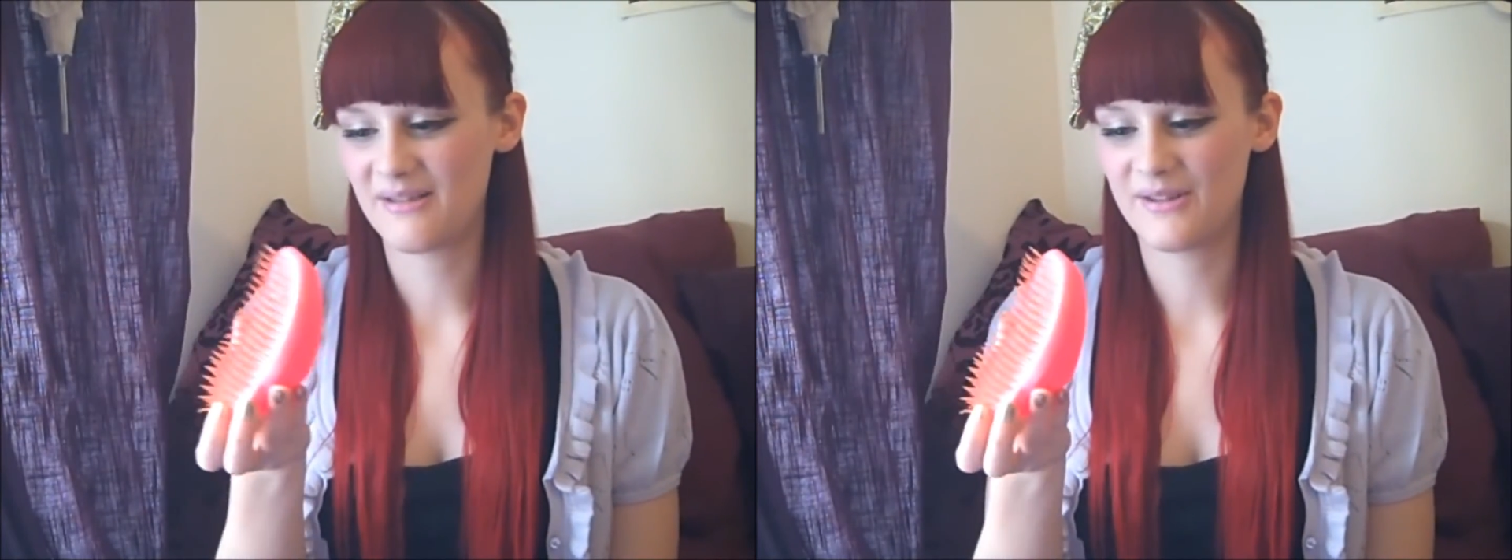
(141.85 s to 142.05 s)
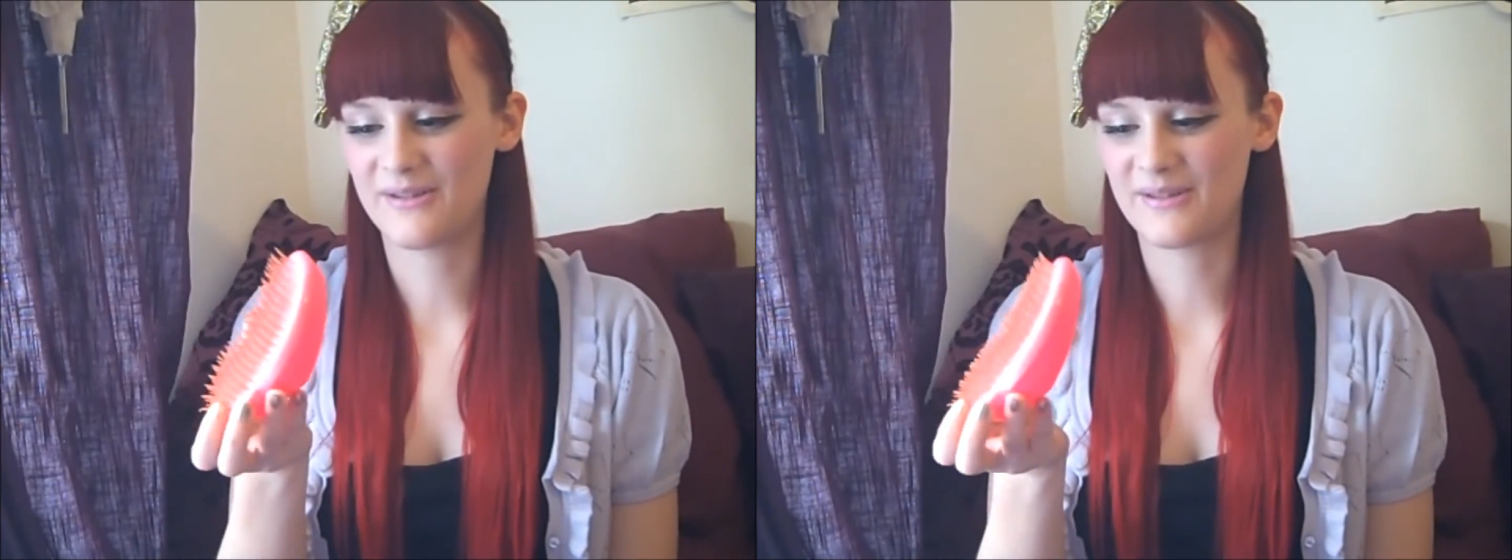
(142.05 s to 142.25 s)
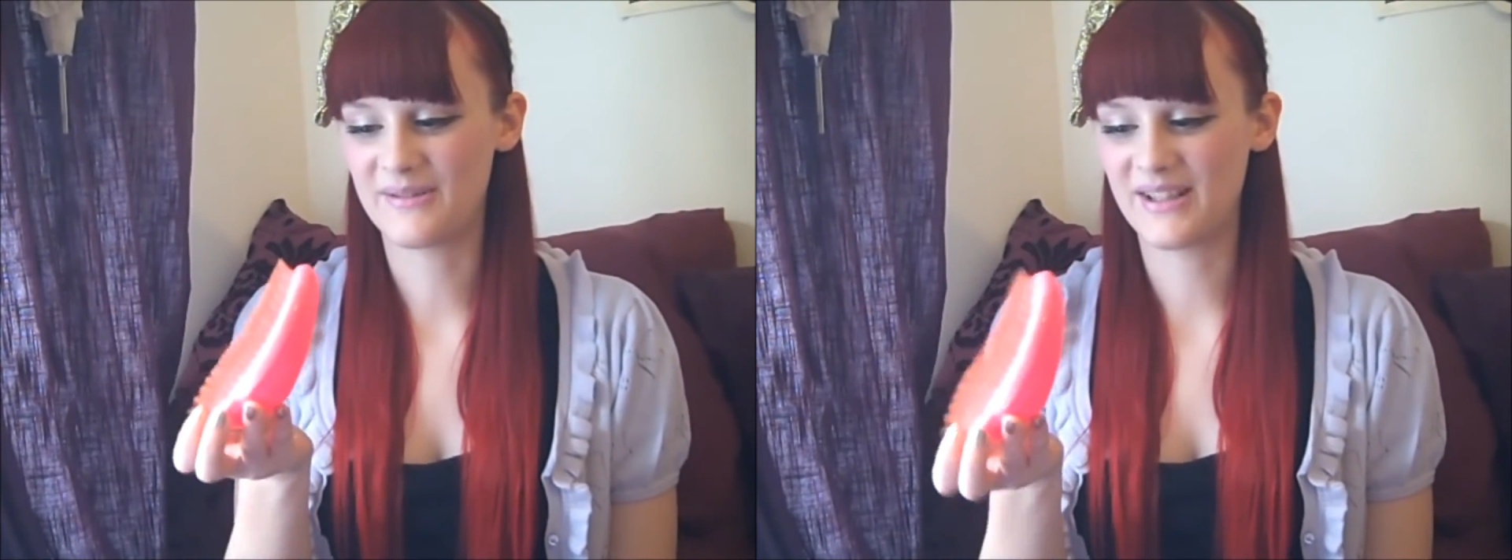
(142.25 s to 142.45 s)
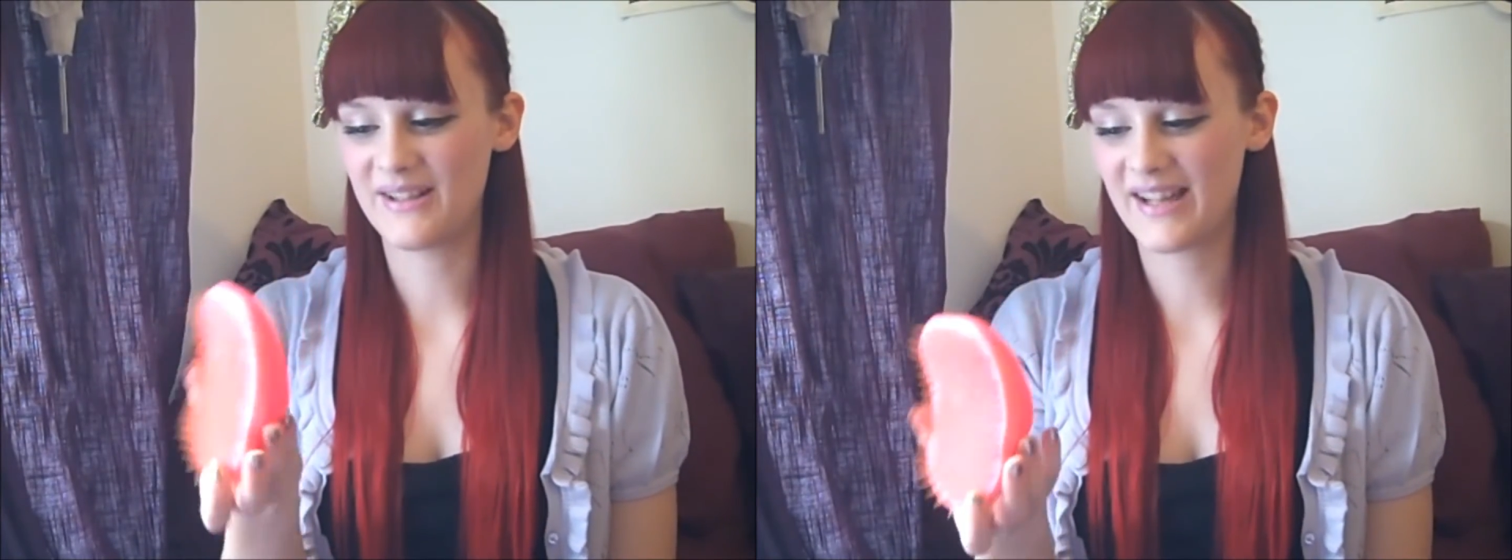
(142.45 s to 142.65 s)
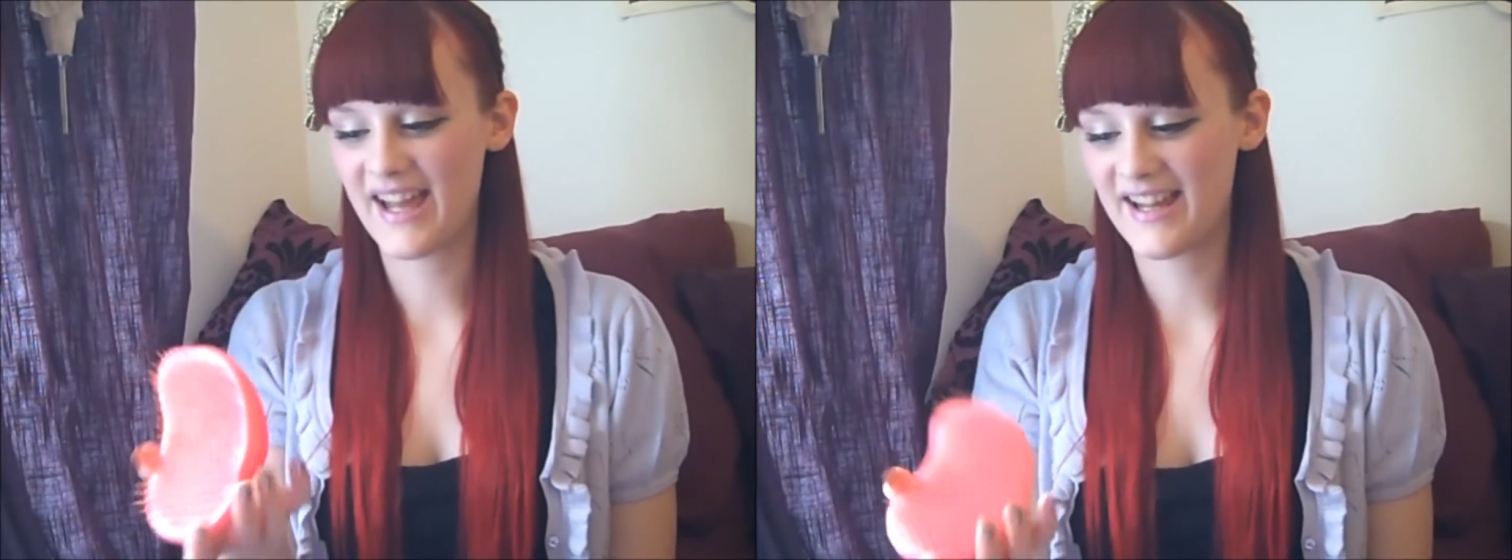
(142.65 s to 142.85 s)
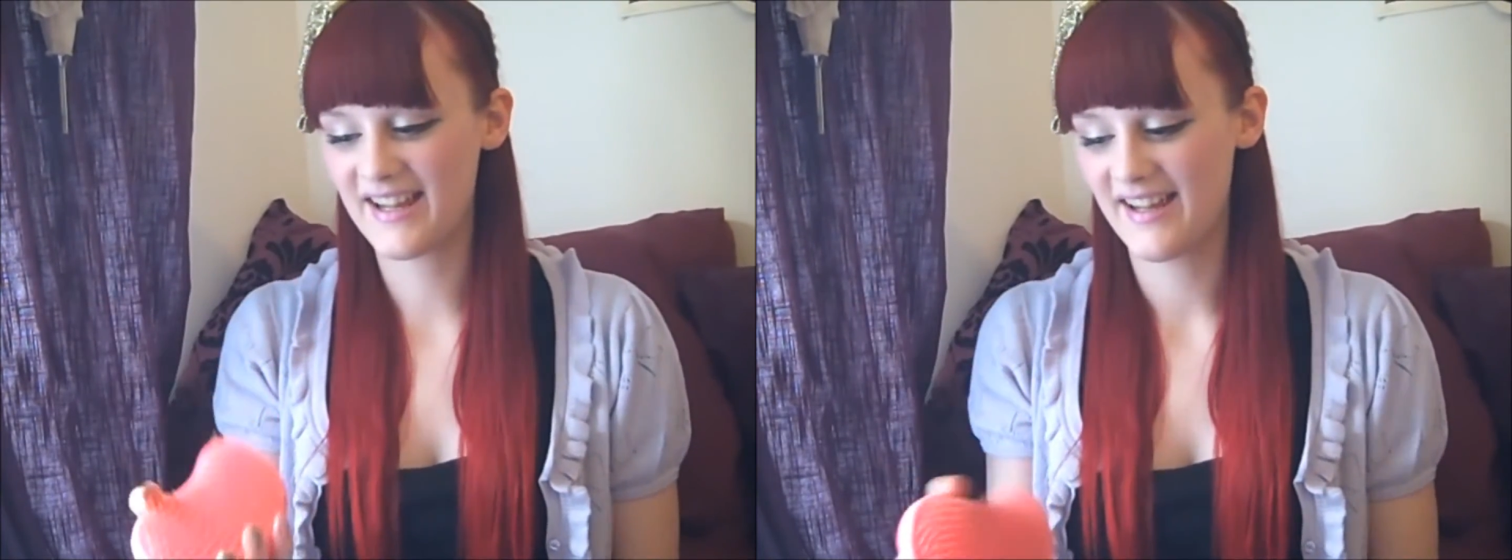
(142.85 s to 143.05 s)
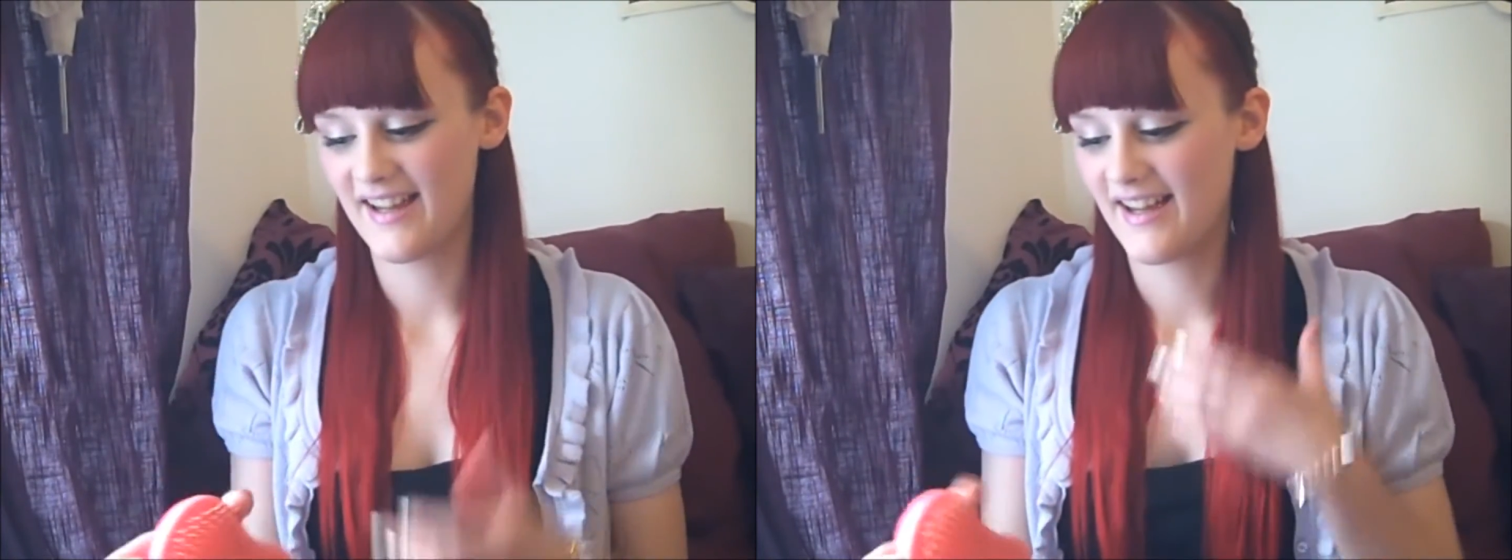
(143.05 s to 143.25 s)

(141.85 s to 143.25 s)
if you're from the UK.